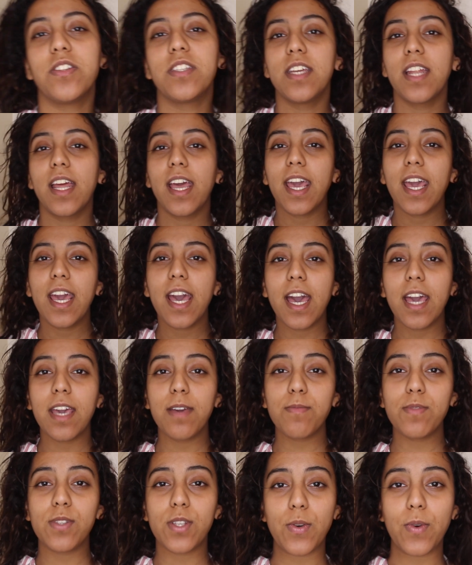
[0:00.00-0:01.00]
Today I
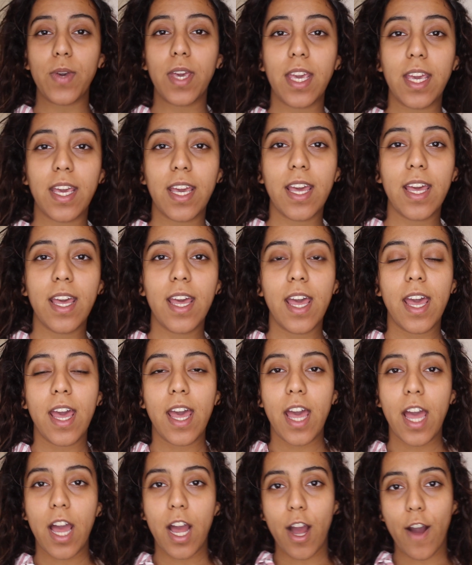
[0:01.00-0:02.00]
am doing
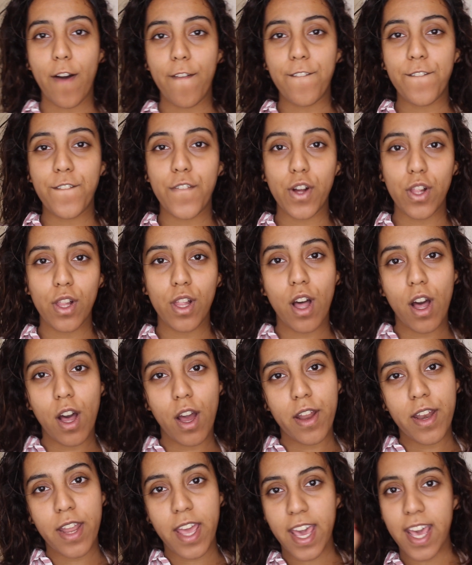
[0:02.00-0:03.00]
a
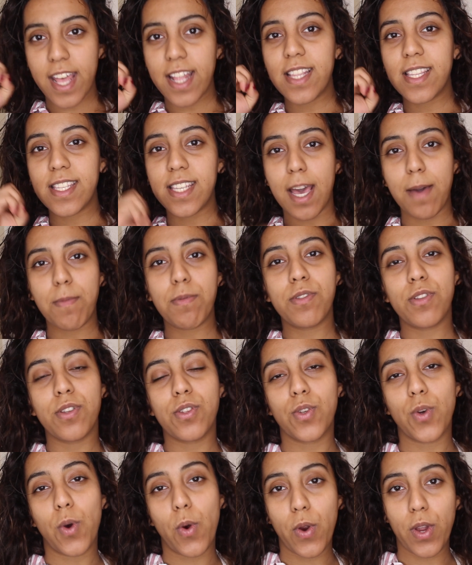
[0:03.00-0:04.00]
full-on in-depth
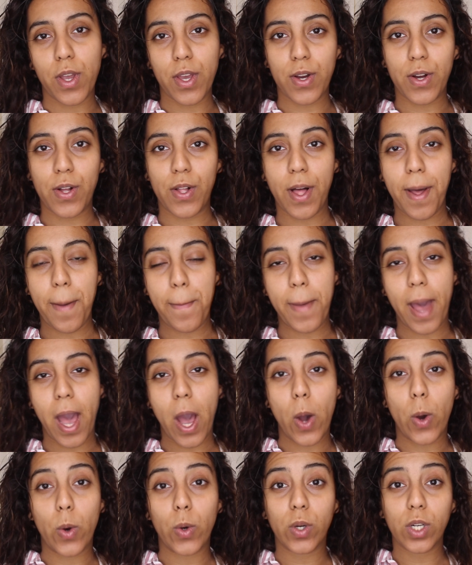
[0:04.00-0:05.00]
tutorial
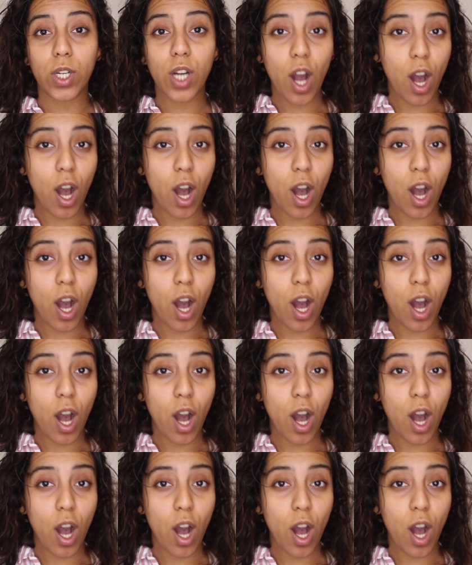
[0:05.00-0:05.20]
about